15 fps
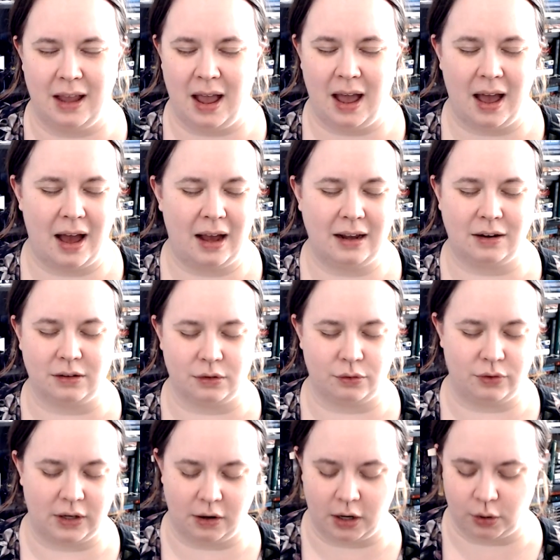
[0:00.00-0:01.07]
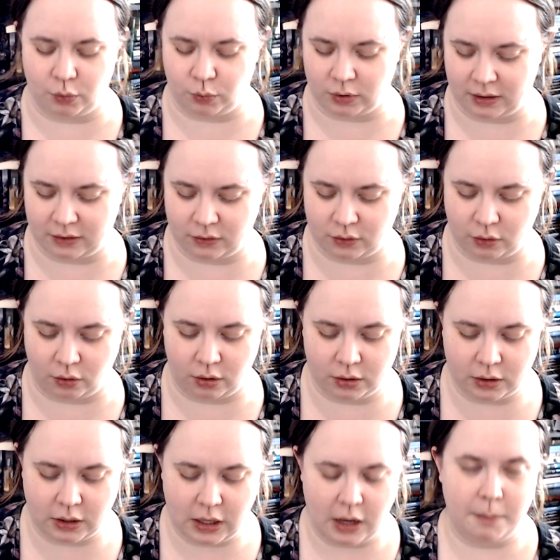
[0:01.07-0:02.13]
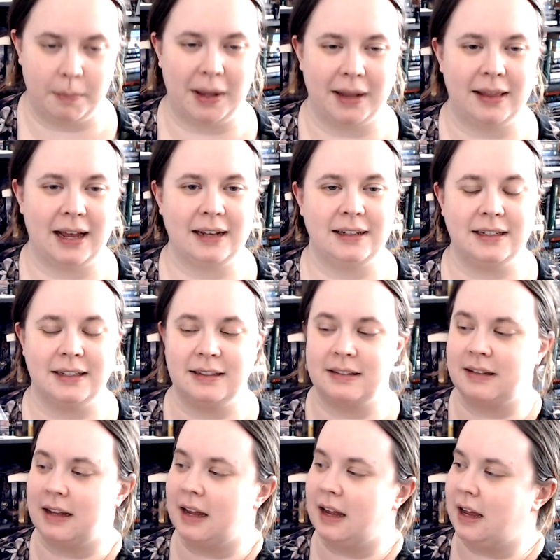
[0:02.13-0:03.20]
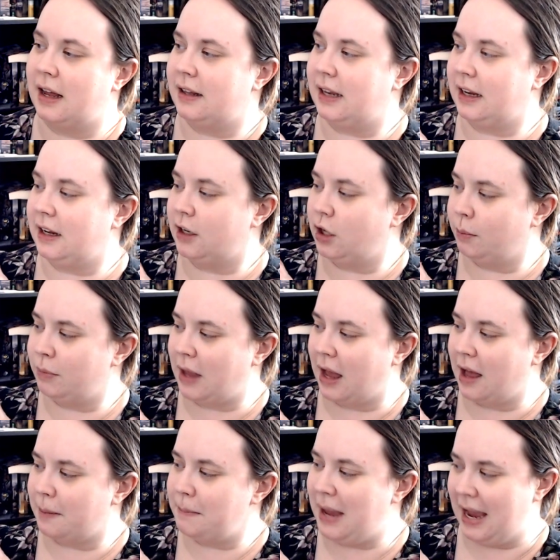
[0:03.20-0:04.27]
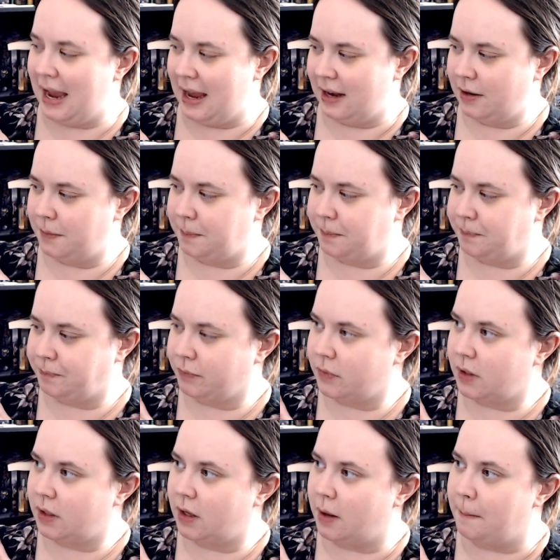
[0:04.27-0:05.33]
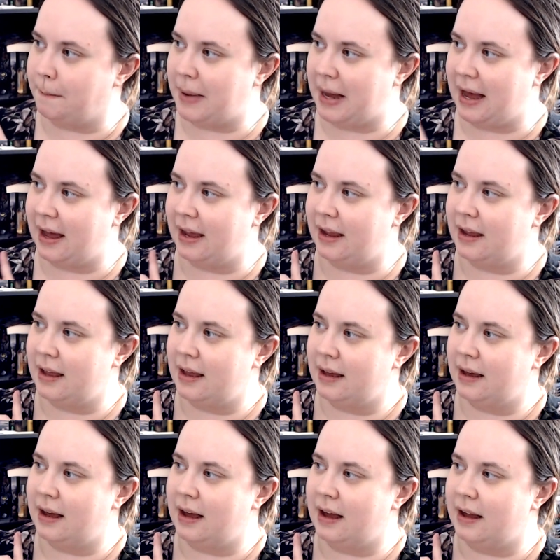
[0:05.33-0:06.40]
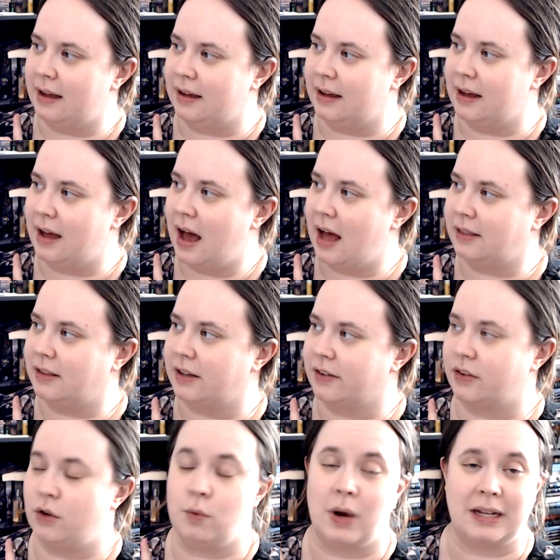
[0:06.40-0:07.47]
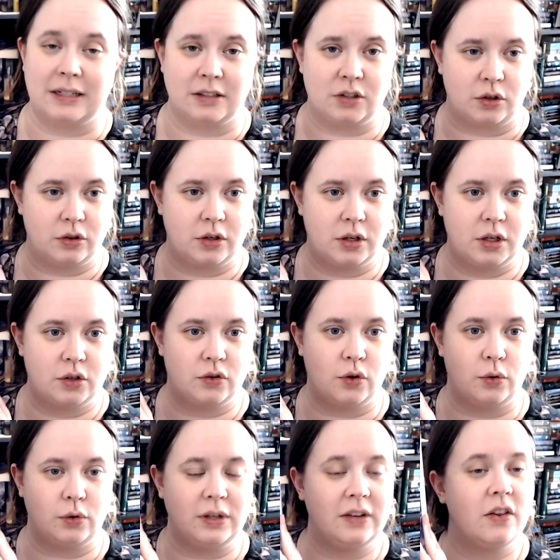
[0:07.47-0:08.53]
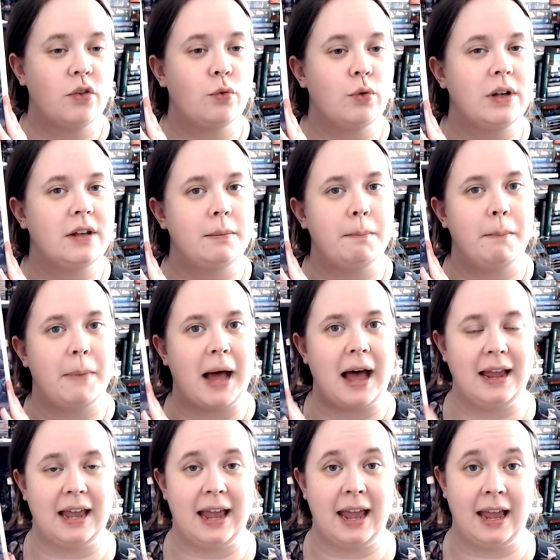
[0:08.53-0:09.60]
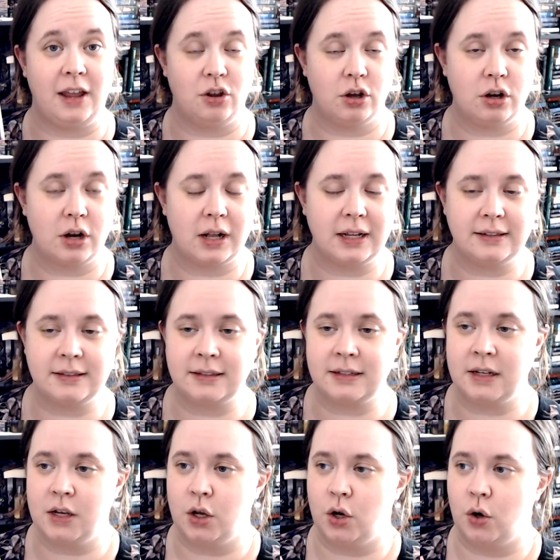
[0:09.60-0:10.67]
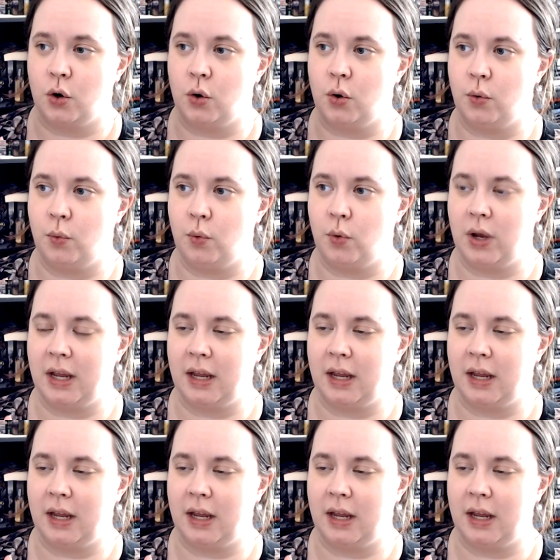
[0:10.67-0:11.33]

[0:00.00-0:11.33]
I can't figure out what that's called, but that is Den Glömda Armén by Anders Johansson. So this is written by a journalist who